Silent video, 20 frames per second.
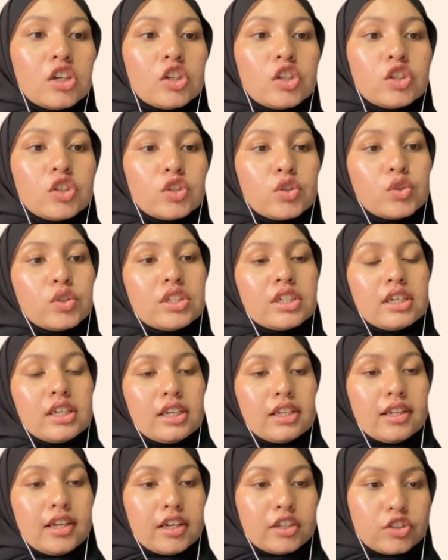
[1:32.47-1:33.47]
to the
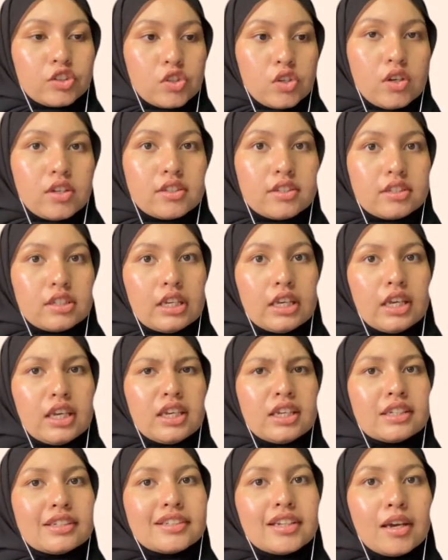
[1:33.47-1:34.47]
electrons
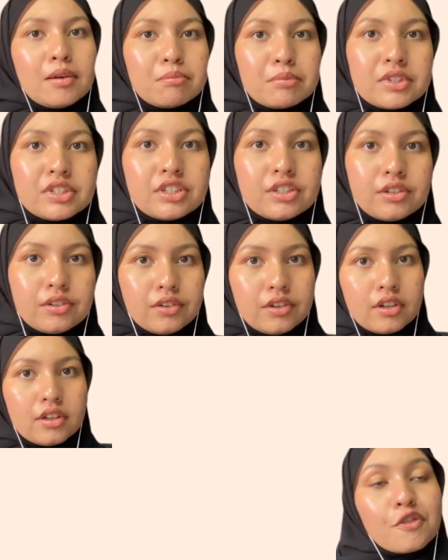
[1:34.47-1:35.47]
in that material.
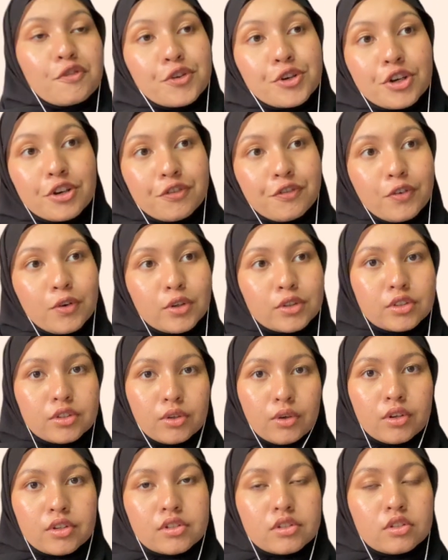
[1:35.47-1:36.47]
For the
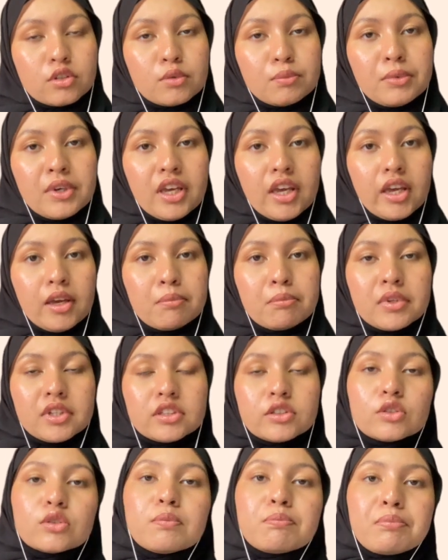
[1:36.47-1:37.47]
photons to be
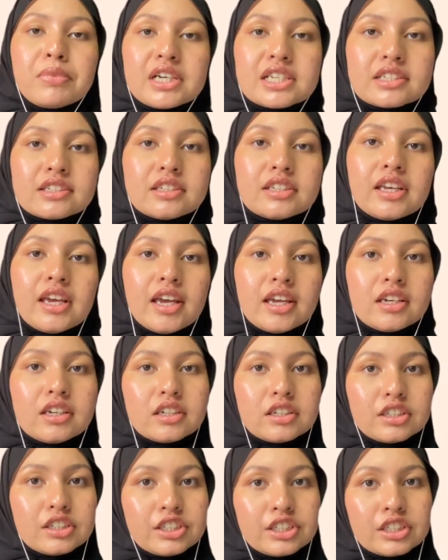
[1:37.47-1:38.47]
able to pass the
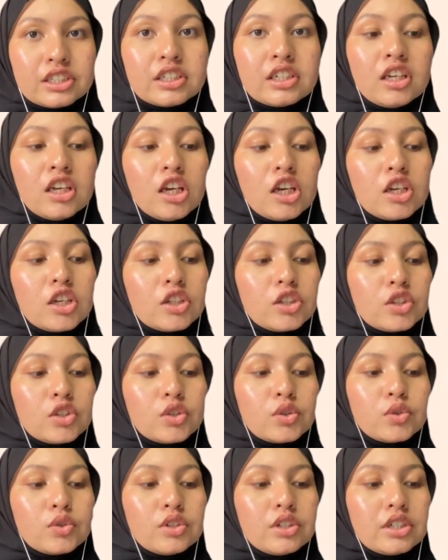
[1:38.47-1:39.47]
energy
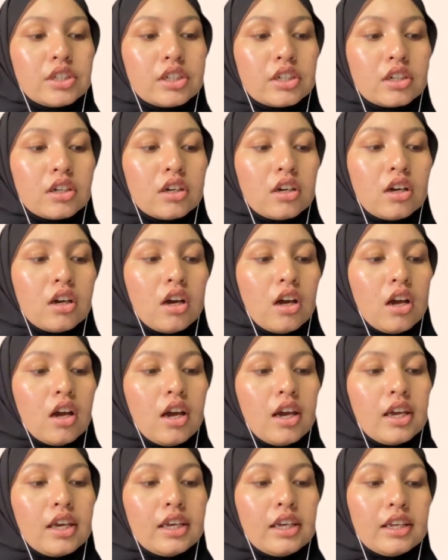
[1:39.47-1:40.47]
to the
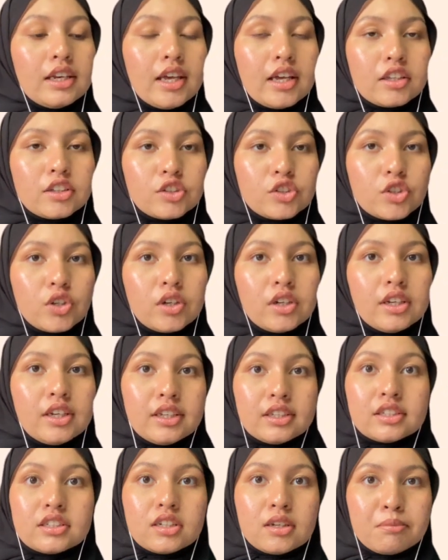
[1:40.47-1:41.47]
electron
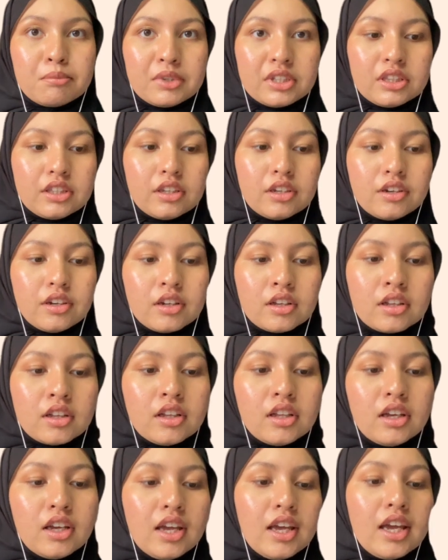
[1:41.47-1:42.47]
in that
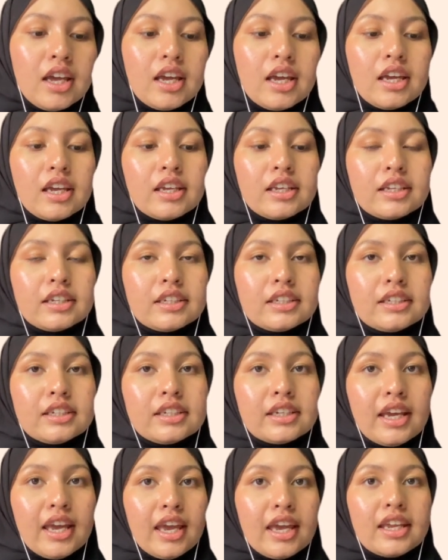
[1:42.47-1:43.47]
material,
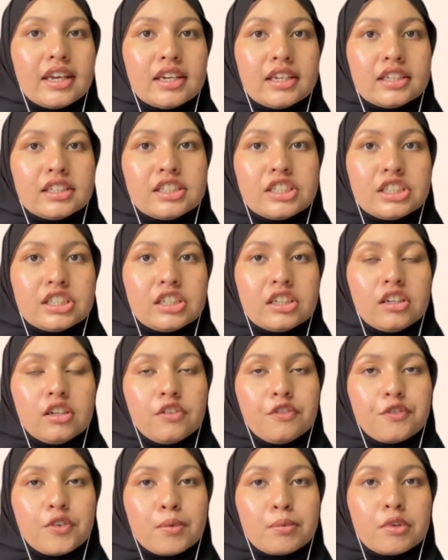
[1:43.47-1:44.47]
the energy
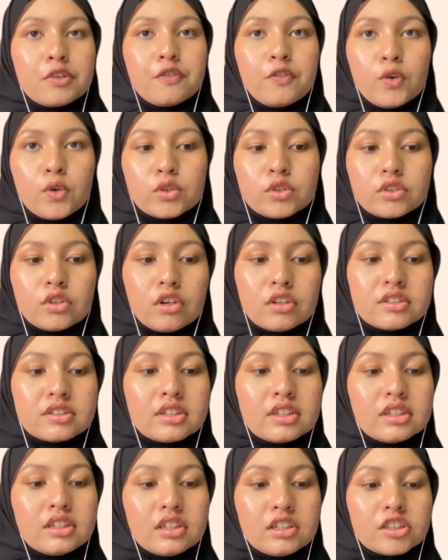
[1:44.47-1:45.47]
from the
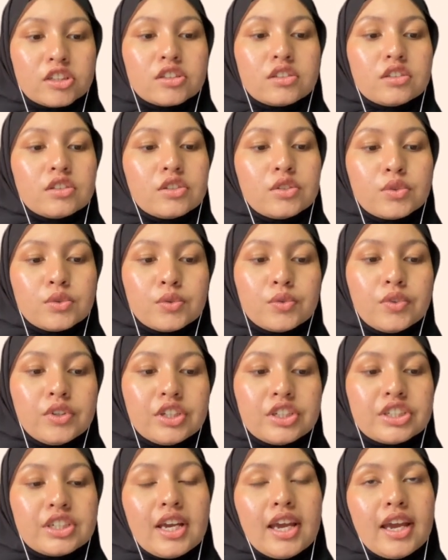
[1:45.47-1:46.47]
photons need to
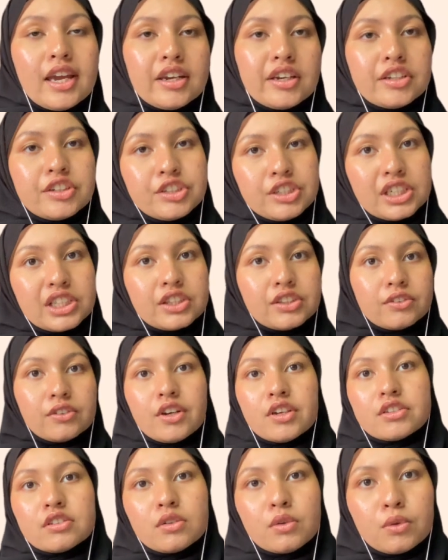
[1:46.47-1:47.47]
reach energy
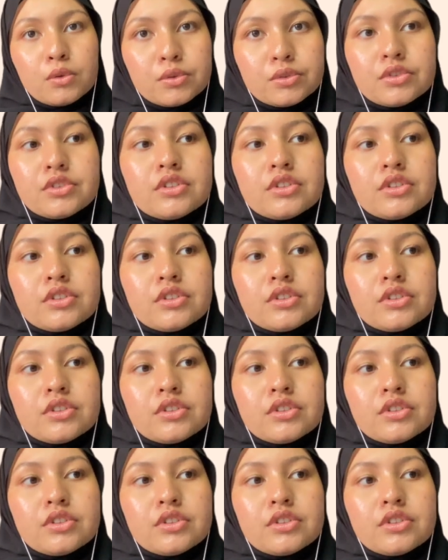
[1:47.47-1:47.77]
threshold.